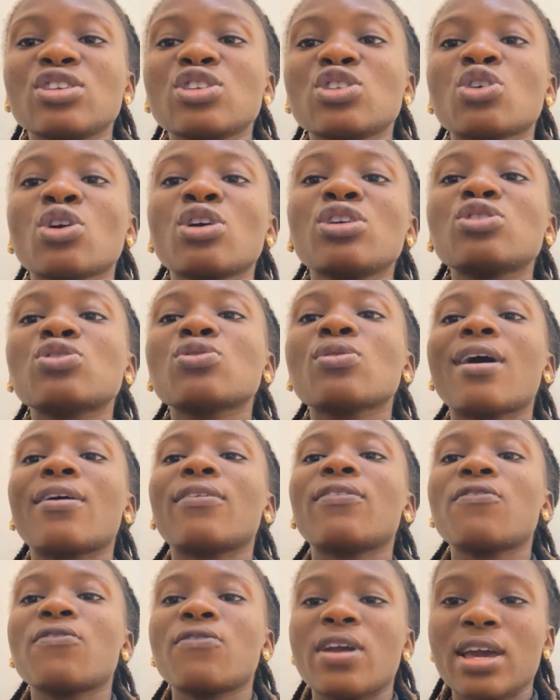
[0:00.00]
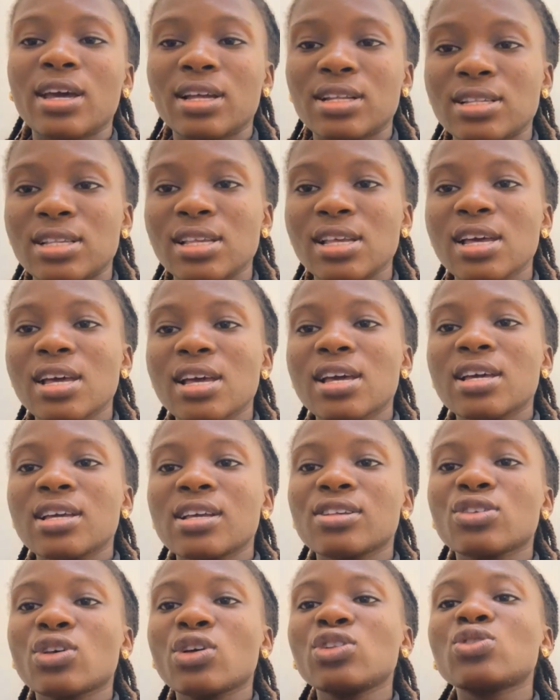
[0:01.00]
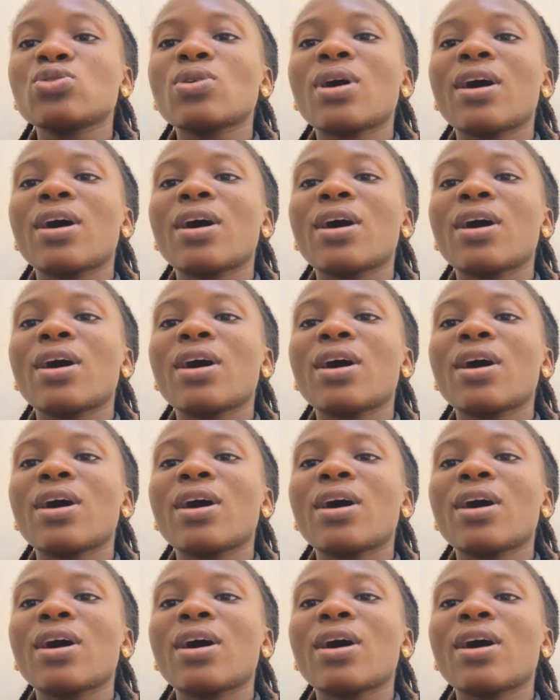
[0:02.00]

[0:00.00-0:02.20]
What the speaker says: it's going to affect them. It's going